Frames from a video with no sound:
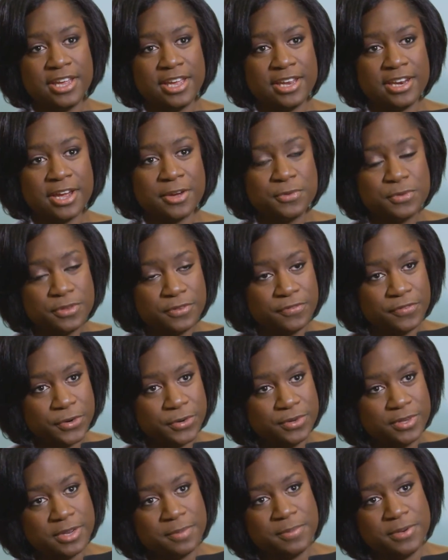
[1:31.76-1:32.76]
and I was the
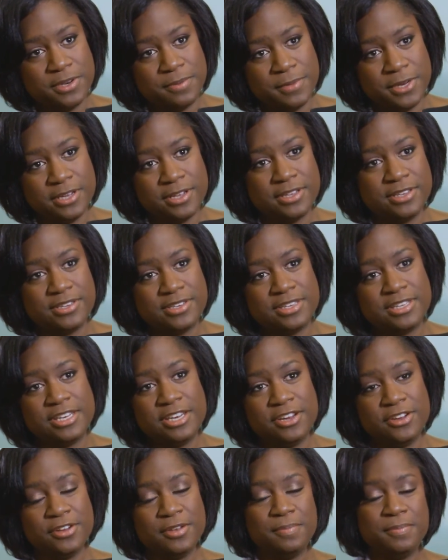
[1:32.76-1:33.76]
first epidemiologist
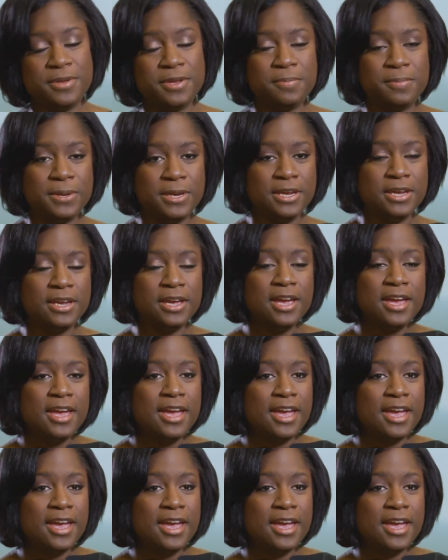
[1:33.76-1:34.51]
here at BP.